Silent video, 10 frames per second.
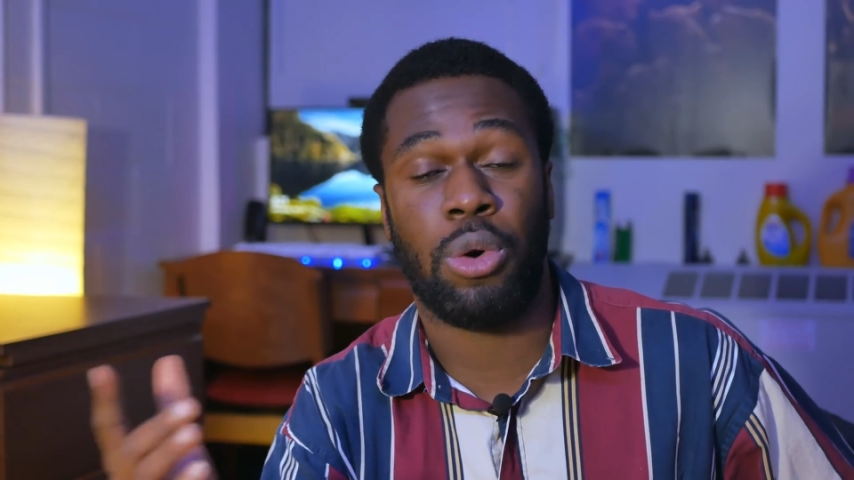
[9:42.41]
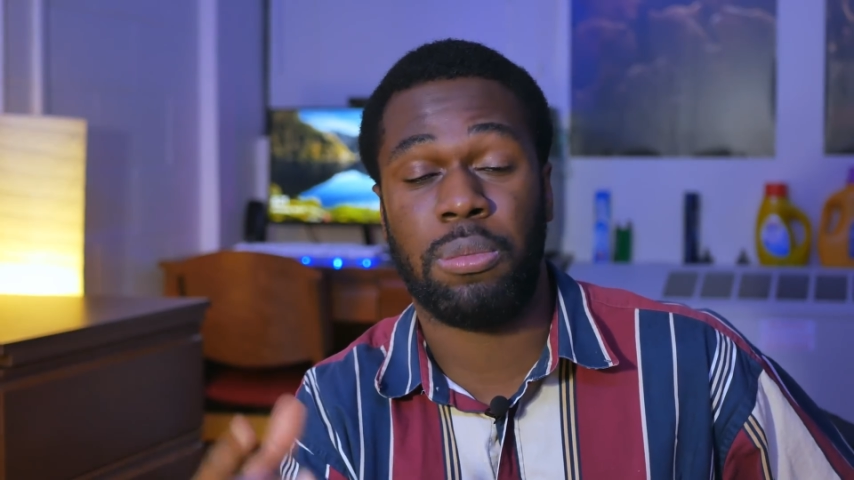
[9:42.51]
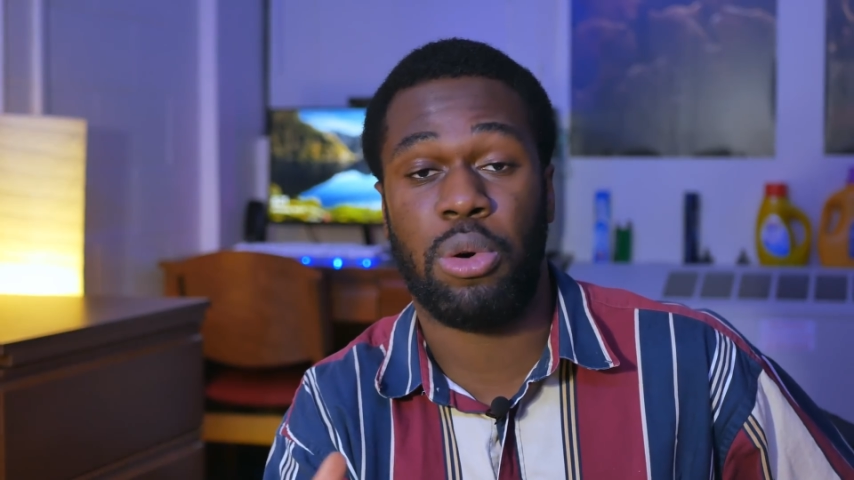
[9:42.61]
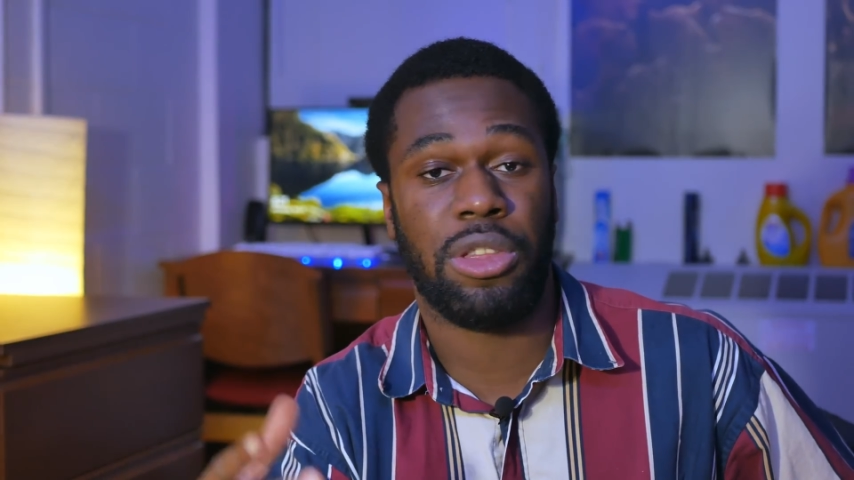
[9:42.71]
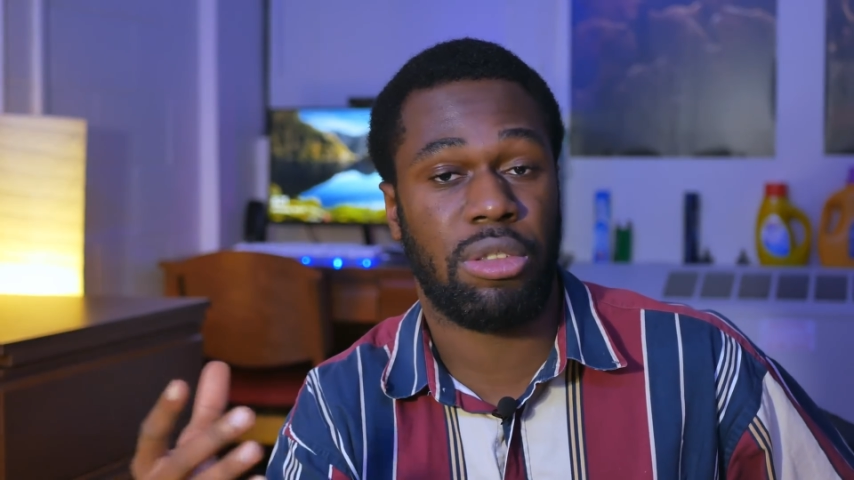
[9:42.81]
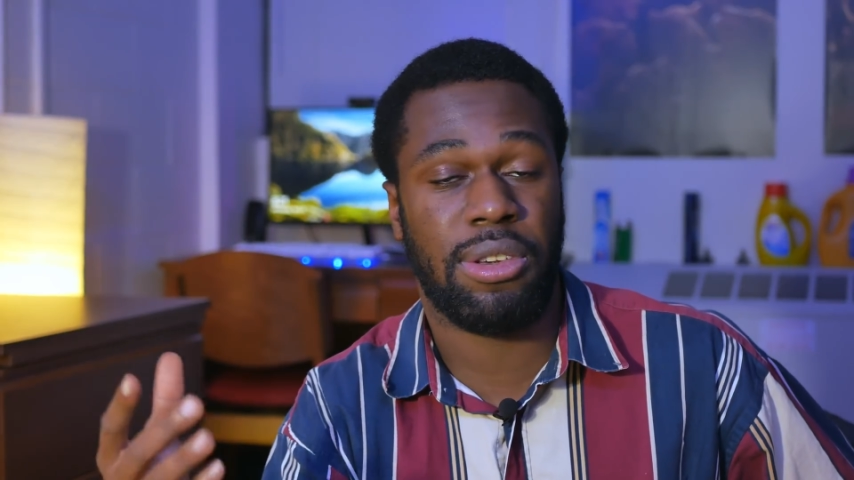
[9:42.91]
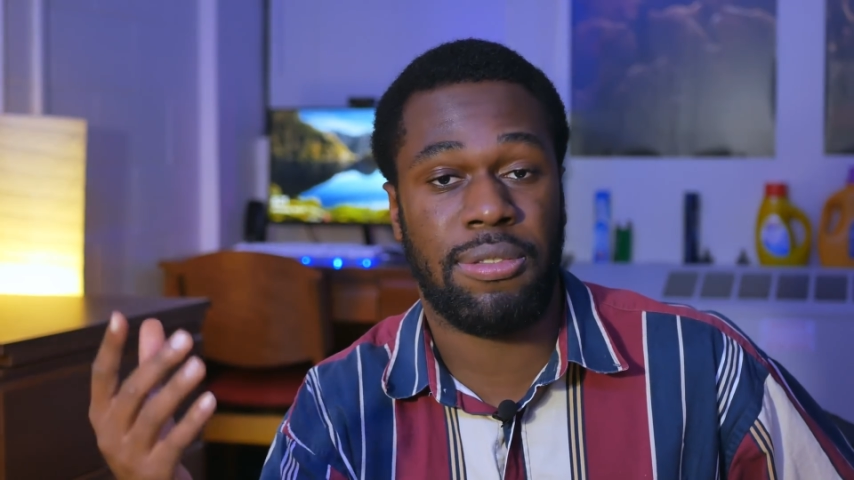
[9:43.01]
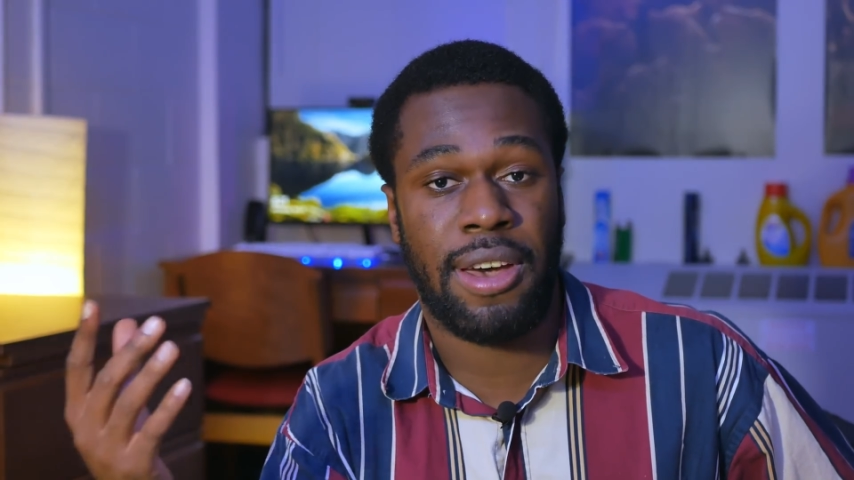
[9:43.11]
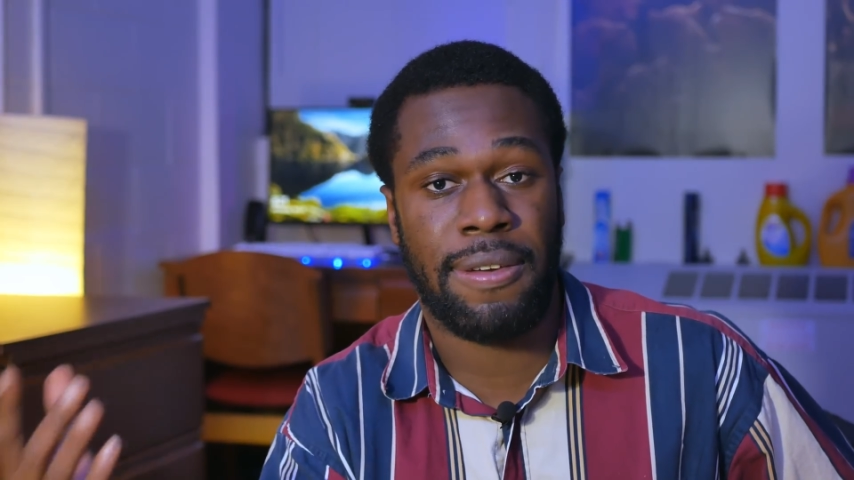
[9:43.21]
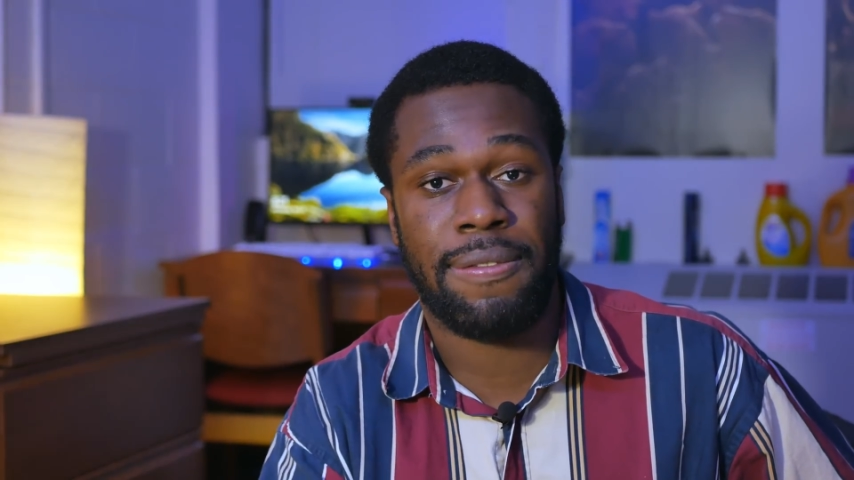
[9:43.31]

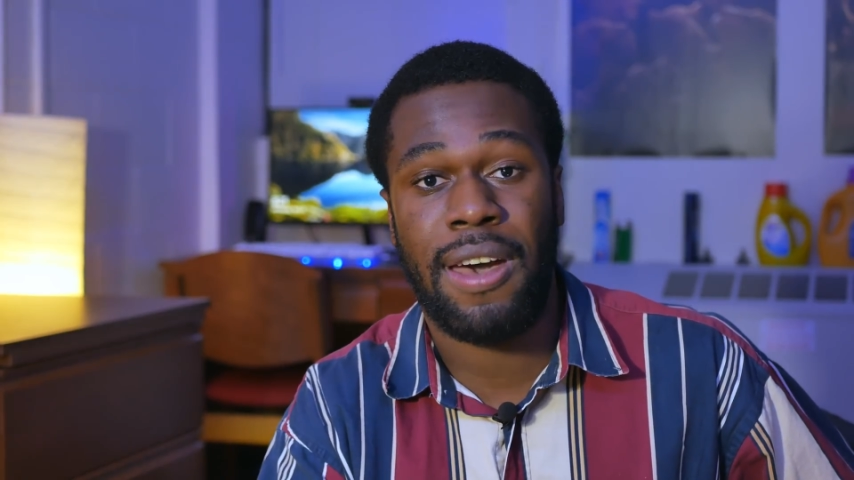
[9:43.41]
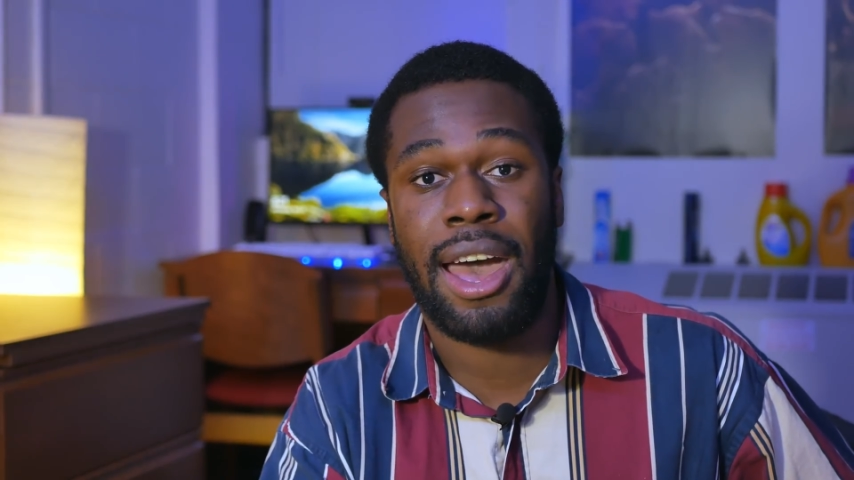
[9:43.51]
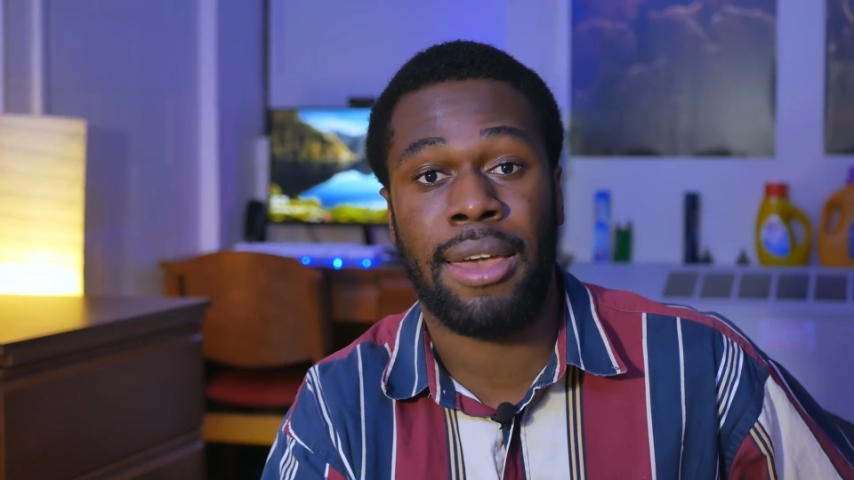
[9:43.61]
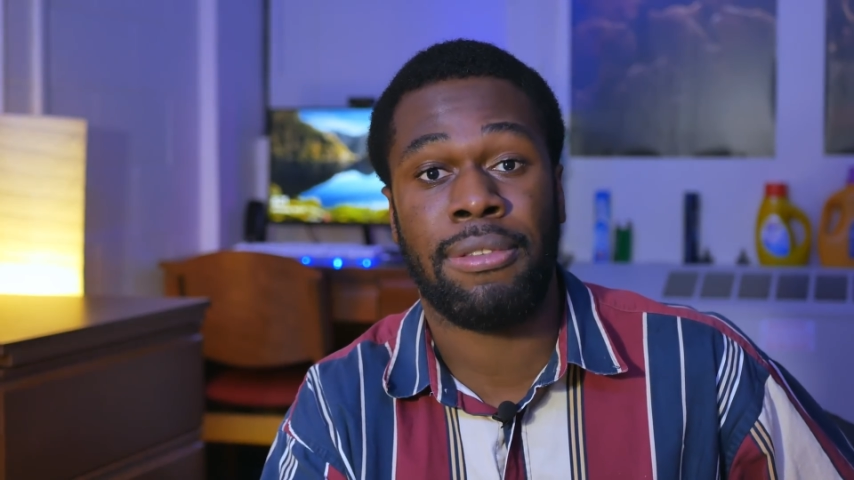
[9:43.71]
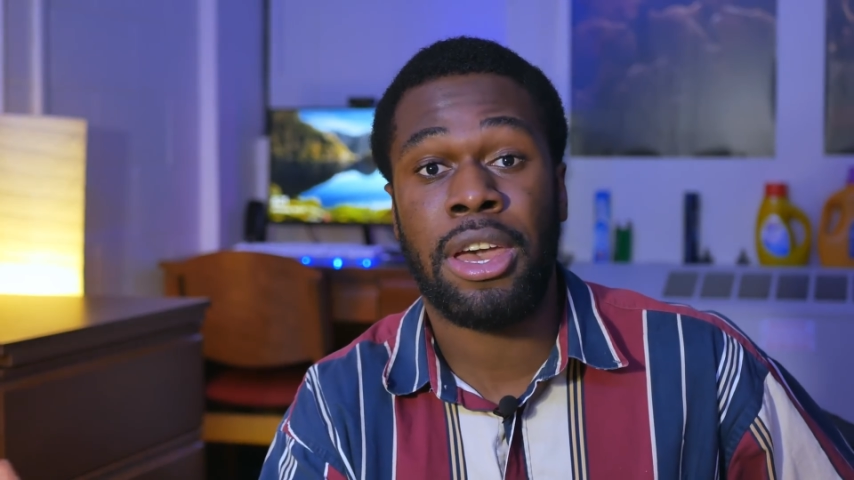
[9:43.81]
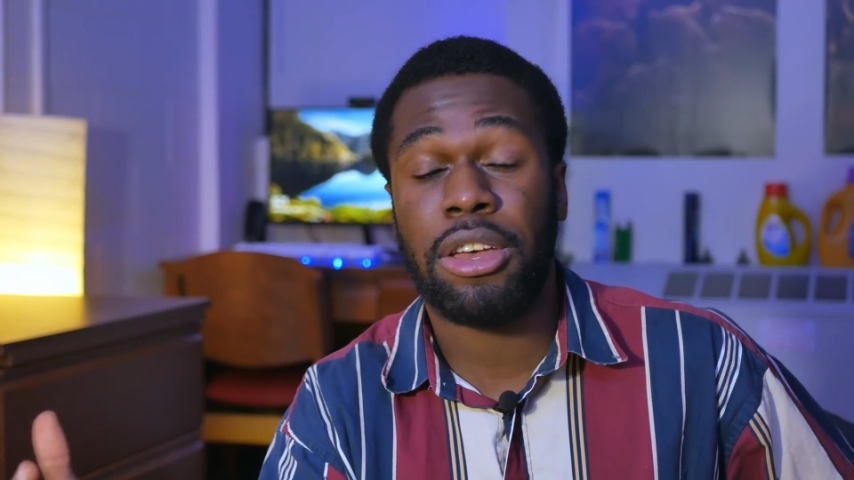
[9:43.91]
1.355.